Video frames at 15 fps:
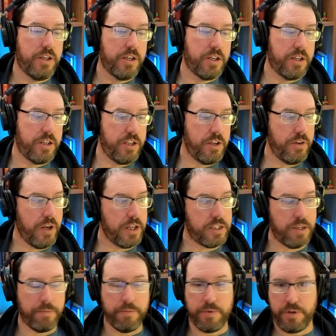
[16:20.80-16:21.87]
You can get
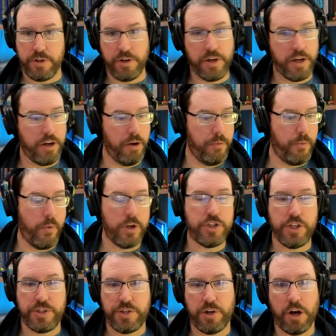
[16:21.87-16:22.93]
your
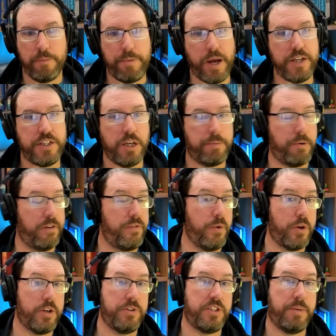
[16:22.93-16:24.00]
widgets are all basic, but if you want
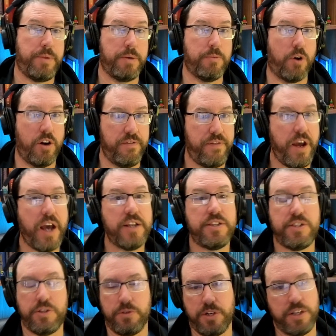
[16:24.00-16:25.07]
to do something more advanced,
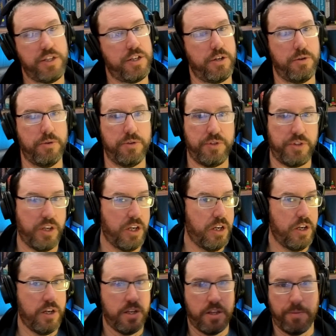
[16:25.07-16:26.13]
you need to use
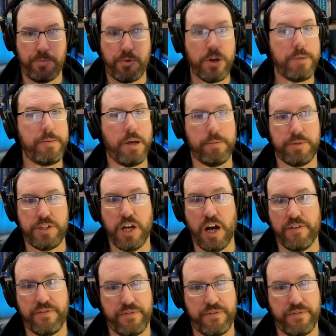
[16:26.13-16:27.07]
the premium stuff.